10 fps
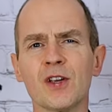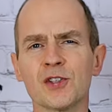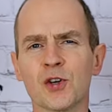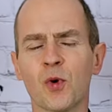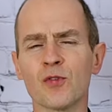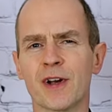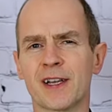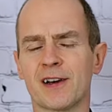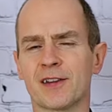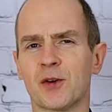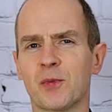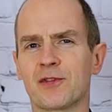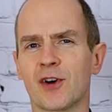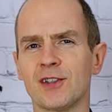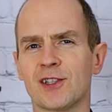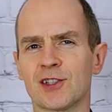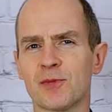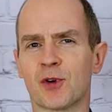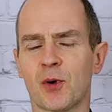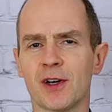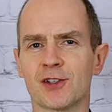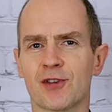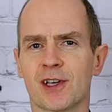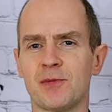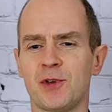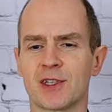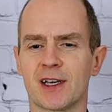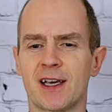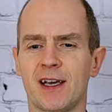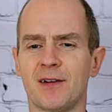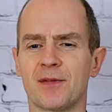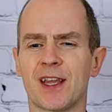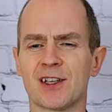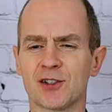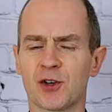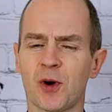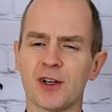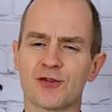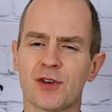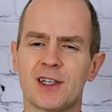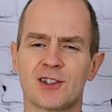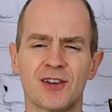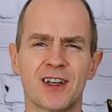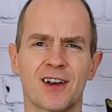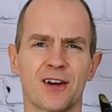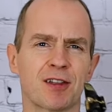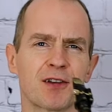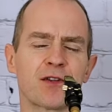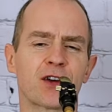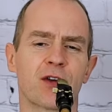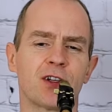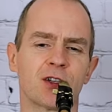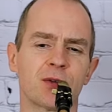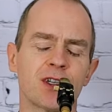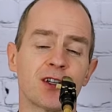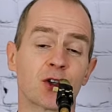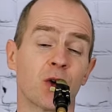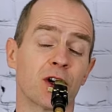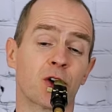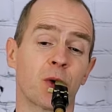So already I think we've got into some quite tricky music here. That's quite tricky tonguing, I think, for grade two, isn't it? It's quite